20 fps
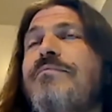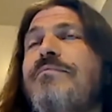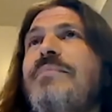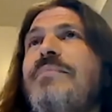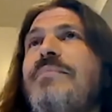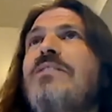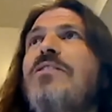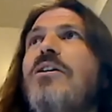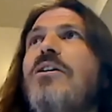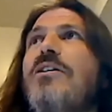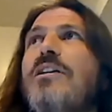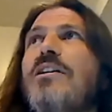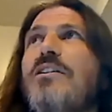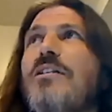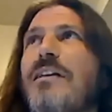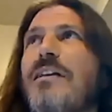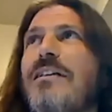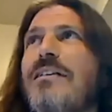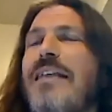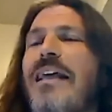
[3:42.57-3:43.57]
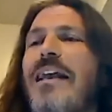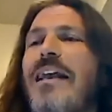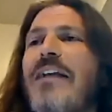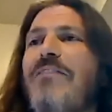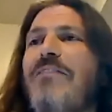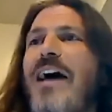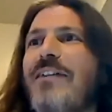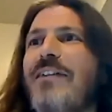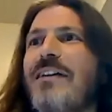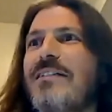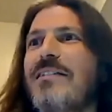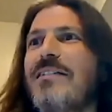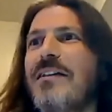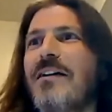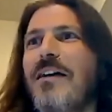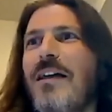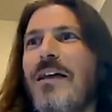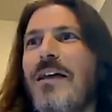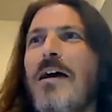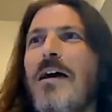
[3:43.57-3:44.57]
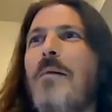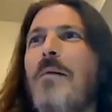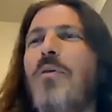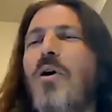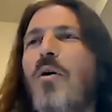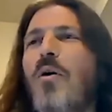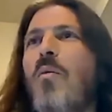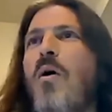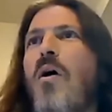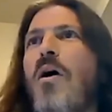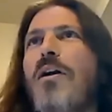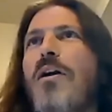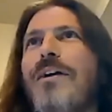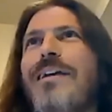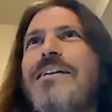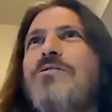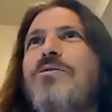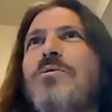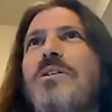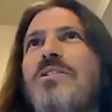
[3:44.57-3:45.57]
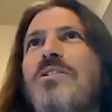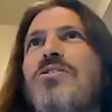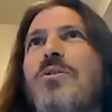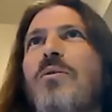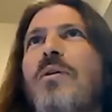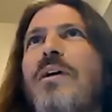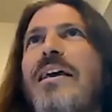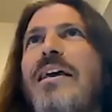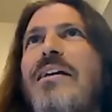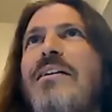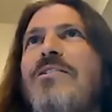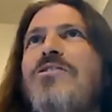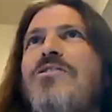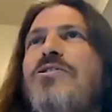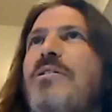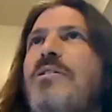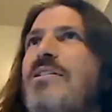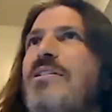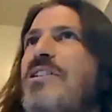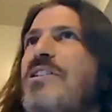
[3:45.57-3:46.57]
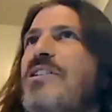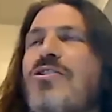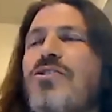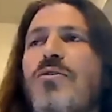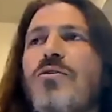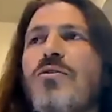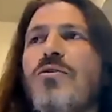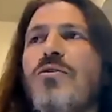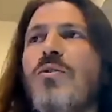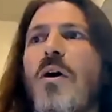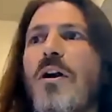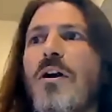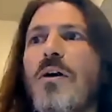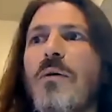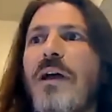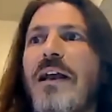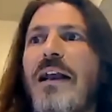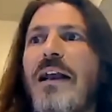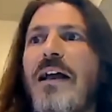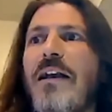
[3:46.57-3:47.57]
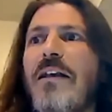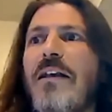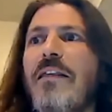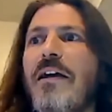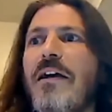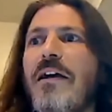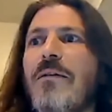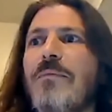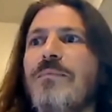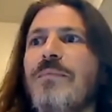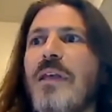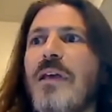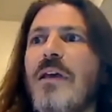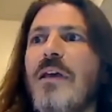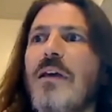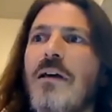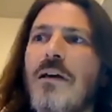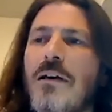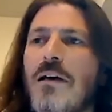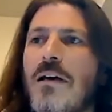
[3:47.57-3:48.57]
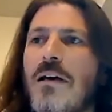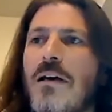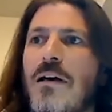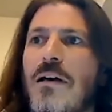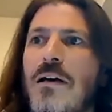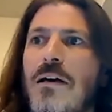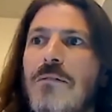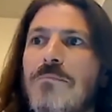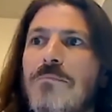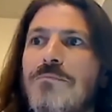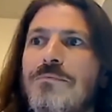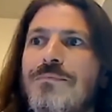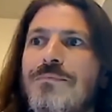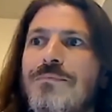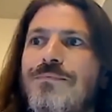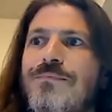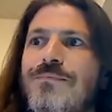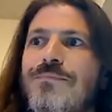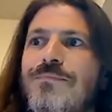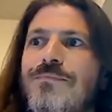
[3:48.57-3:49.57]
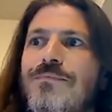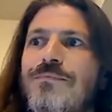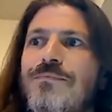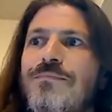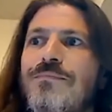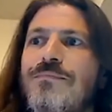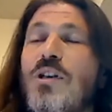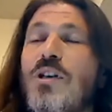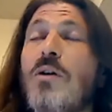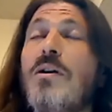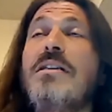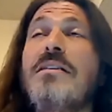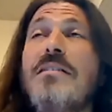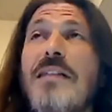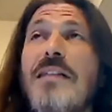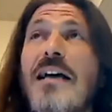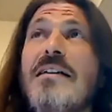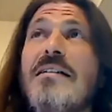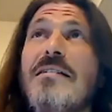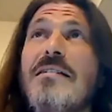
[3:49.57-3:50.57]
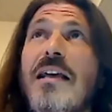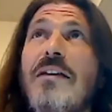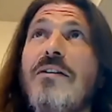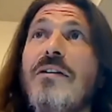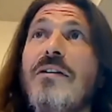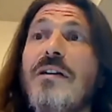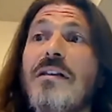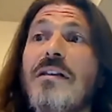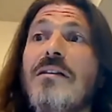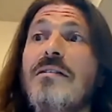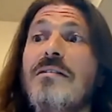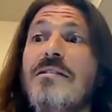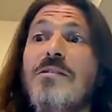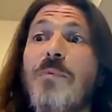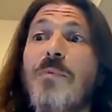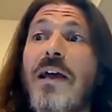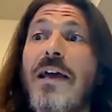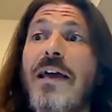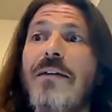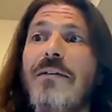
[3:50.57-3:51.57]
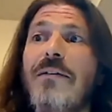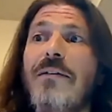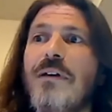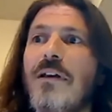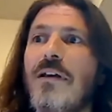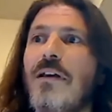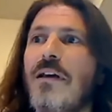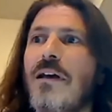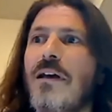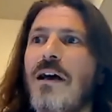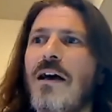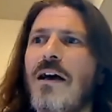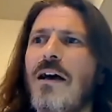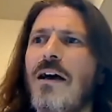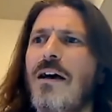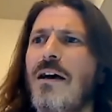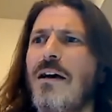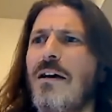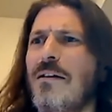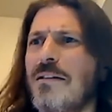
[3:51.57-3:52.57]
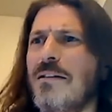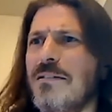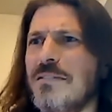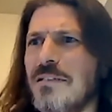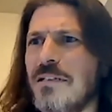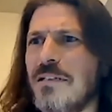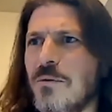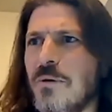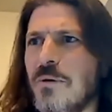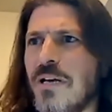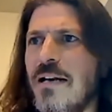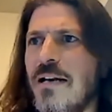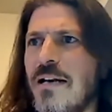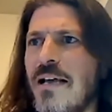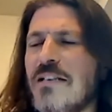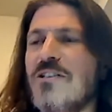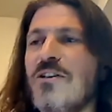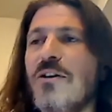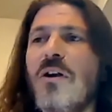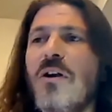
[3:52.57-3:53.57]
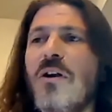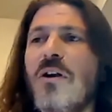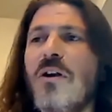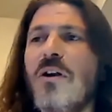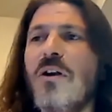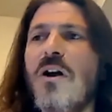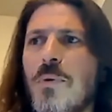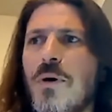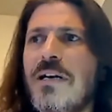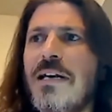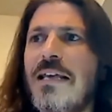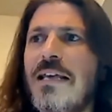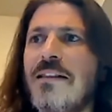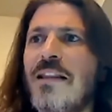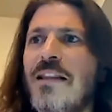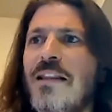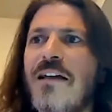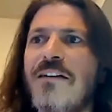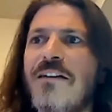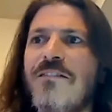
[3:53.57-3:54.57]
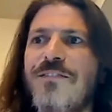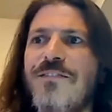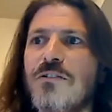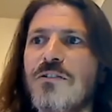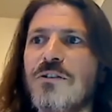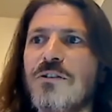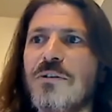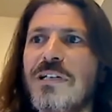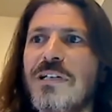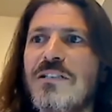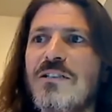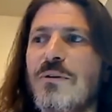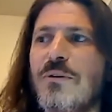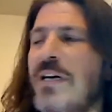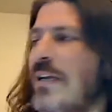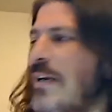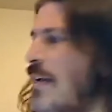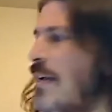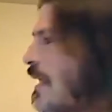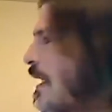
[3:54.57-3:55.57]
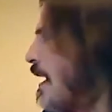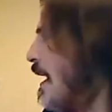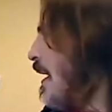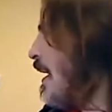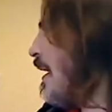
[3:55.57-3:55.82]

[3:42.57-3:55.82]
So you can, instead of having to put water into a syringe, you could just shoot the water right out of there. So it's nice that you can spray it. Let's see, quick connects. You could also put an inline filter into it.